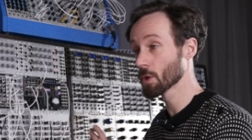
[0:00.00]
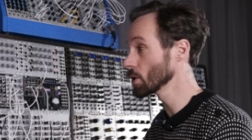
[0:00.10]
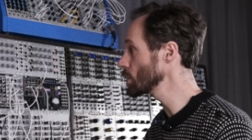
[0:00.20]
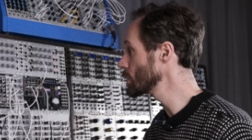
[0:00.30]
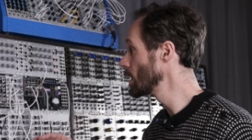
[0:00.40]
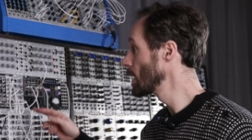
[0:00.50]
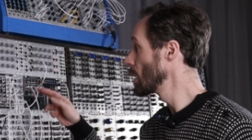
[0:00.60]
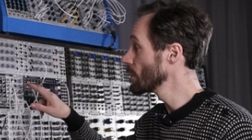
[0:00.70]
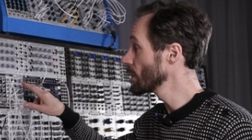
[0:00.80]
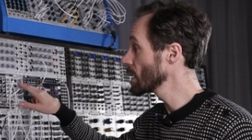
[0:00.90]
good.
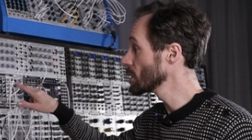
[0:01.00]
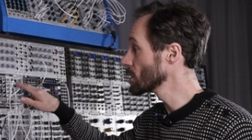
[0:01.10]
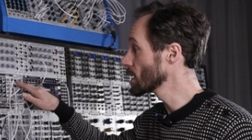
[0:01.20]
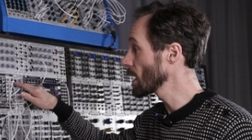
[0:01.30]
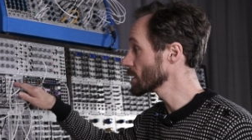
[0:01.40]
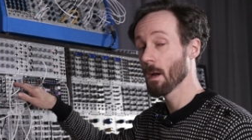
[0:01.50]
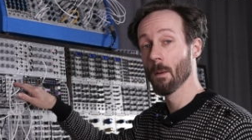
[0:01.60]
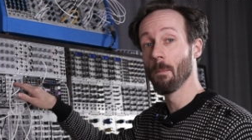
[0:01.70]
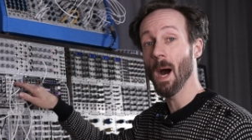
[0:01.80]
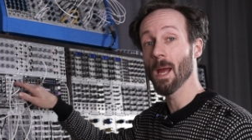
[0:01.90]
Then you got
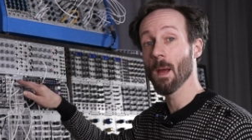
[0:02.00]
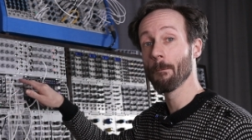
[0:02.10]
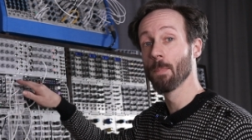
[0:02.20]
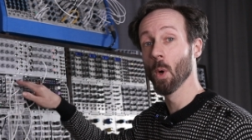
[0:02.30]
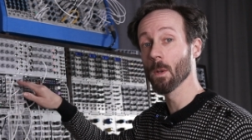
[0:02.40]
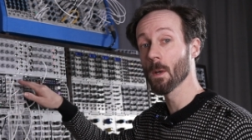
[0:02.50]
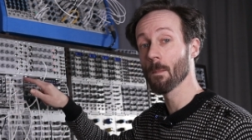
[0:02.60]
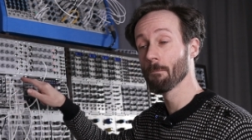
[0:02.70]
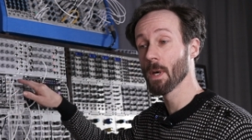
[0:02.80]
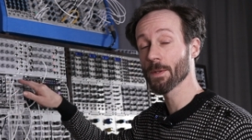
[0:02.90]
a bipolar
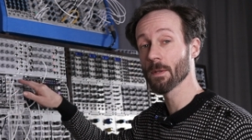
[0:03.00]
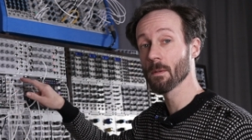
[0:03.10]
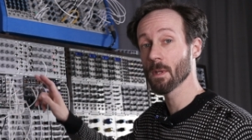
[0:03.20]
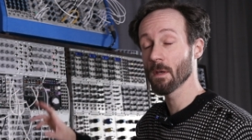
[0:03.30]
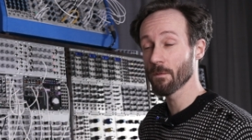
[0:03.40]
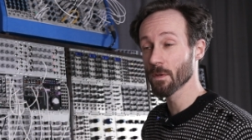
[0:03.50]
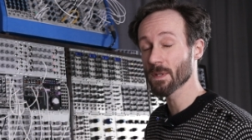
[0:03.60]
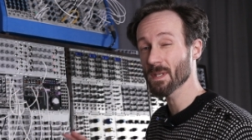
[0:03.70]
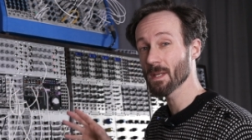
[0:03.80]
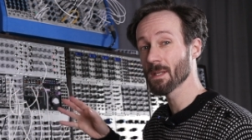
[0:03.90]
button. If you
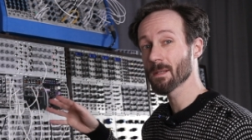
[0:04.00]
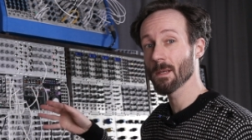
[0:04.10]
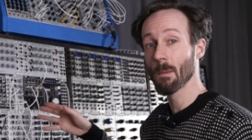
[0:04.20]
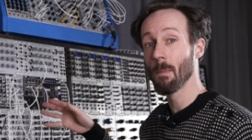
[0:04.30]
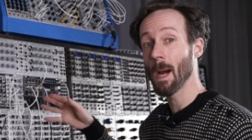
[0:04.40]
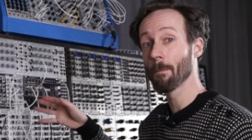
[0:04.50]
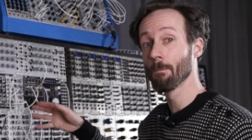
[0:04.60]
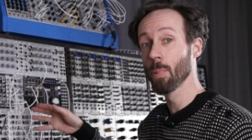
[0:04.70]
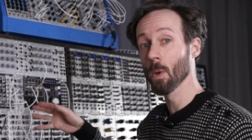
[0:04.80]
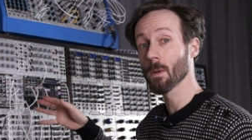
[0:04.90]
send it a
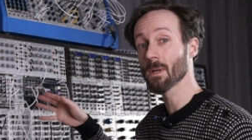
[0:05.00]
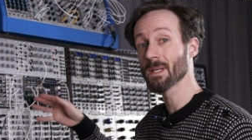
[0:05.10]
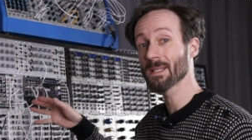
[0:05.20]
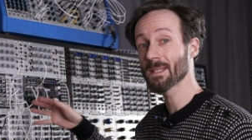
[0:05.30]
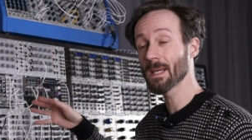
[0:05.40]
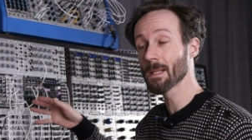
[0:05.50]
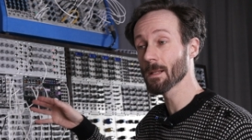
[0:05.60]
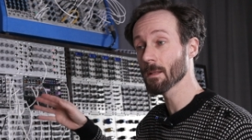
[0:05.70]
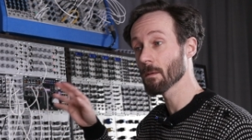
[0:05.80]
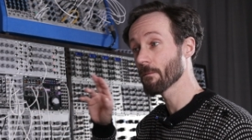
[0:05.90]
bipolar
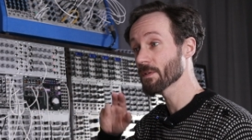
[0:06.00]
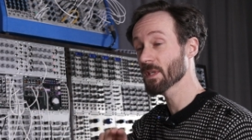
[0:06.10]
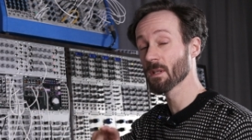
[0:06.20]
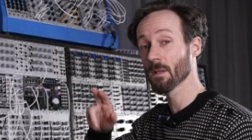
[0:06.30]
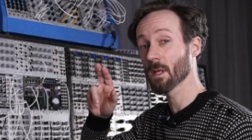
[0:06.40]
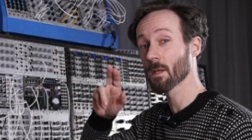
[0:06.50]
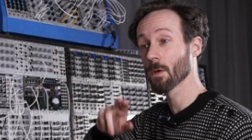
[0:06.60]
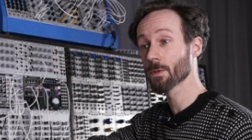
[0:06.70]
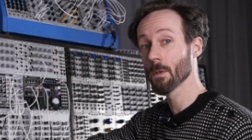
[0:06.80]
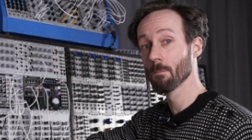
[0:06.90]
signal, signal that
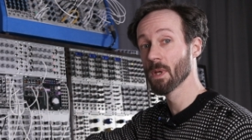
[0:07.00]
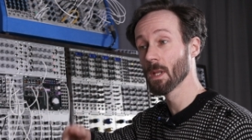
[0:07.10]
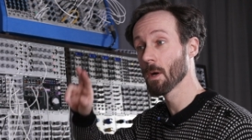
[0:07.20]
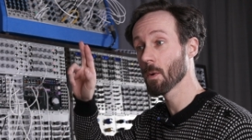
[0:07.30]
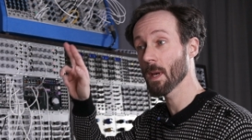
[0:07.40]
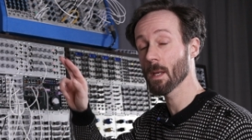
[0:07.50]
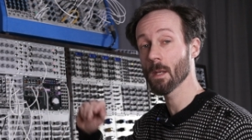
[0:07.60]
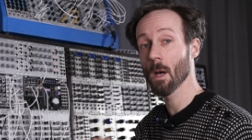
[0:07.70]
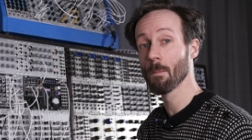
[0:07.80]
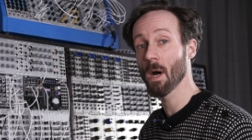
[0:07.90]
goes below
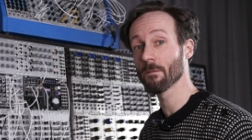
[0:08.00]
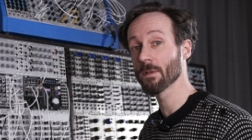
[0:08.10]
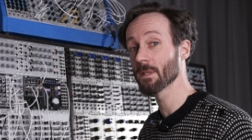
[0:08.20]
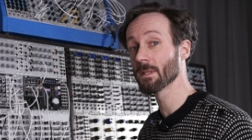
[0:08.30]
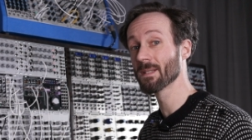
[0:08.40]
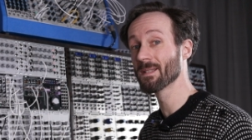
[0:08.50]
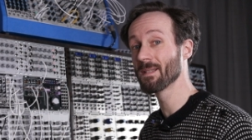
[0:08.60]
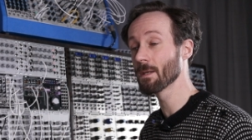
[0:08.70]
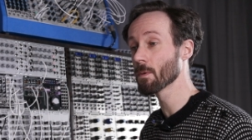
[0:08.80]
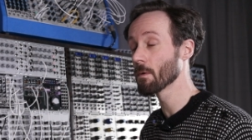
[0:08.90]
and above
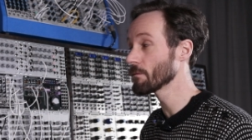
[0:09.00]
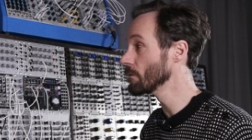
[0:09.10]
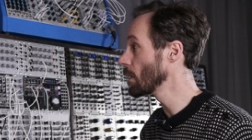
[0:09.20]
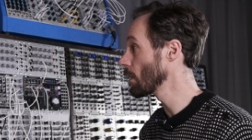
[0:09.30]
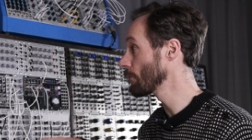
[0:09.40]
zero uh,